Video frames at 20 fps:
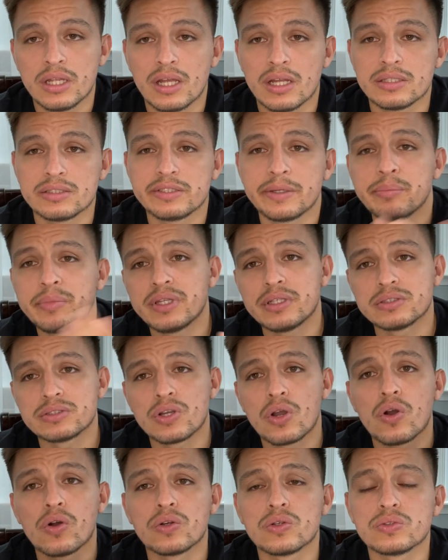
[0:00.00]
And same things
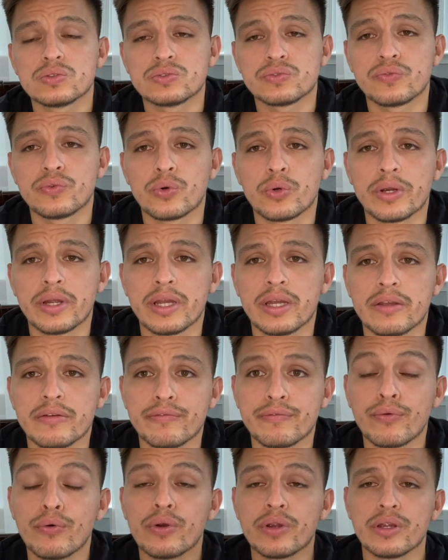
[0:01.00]
goes for a
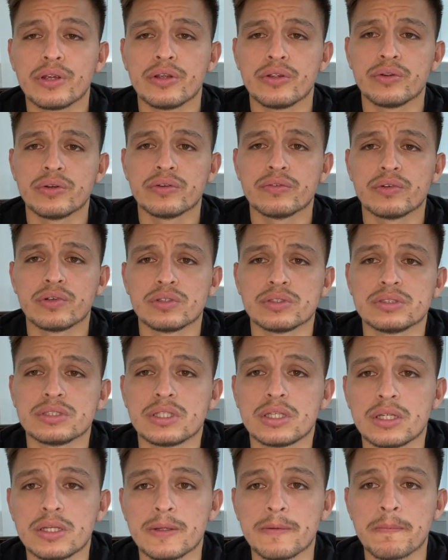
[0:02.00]
4-year
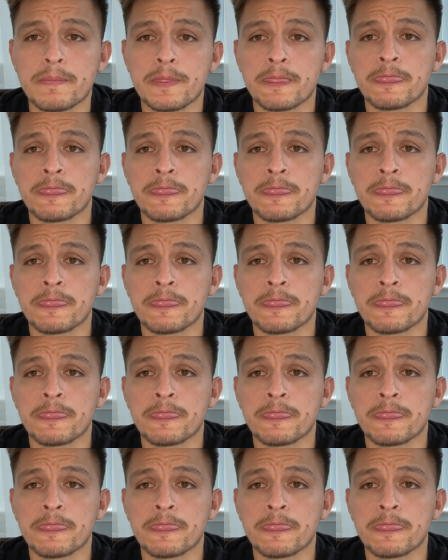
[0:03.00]
university.